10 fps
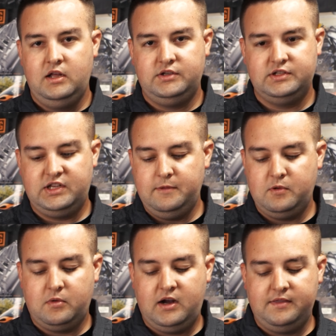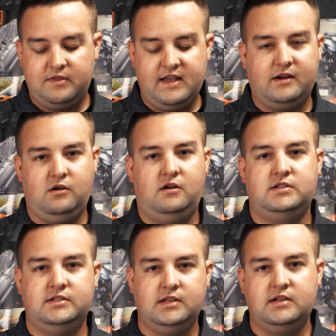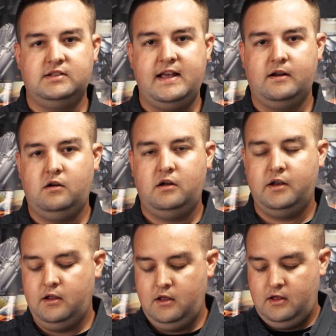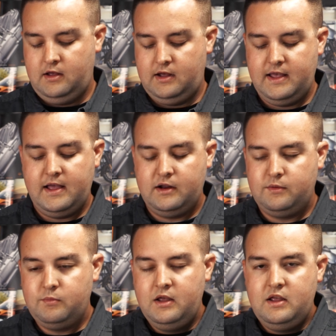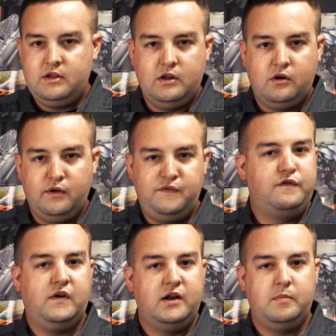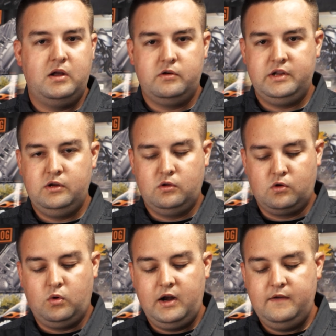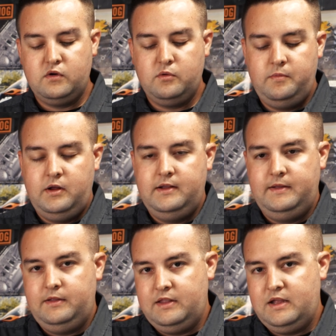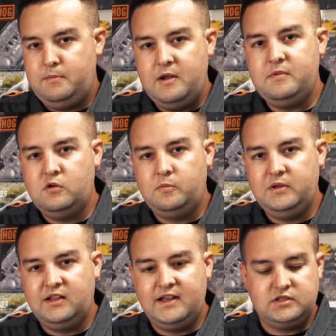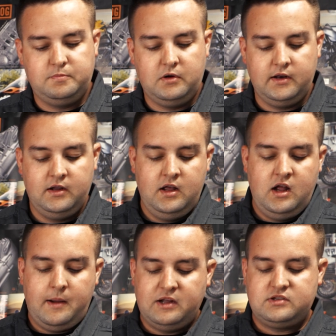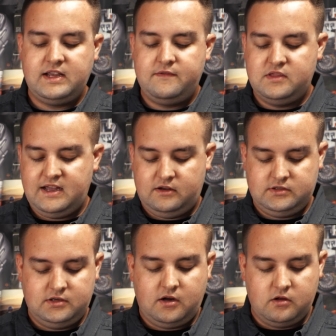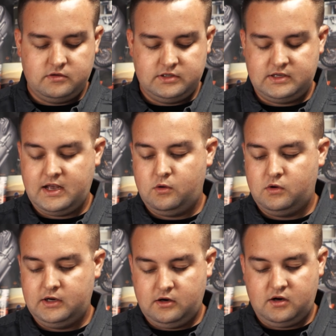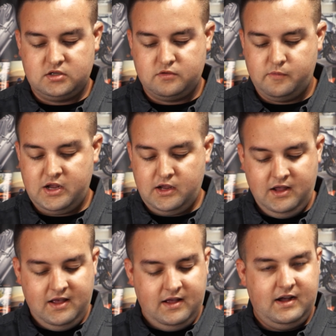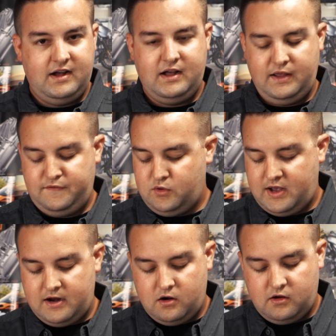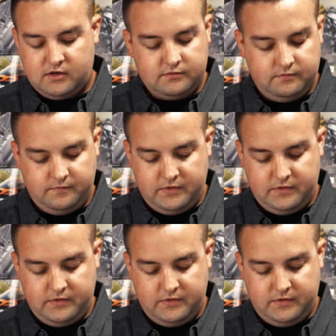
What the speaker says: just keep in mind that cost is going to tack on ahead. And, you know, if you find a better deal or whatever, then maybe it'll be less. But About $7,000 is kind of what it costs for me. If you added on